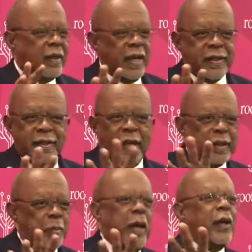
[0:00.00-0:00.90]
That's like
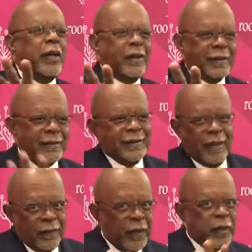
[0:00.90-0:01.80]
the barrier. You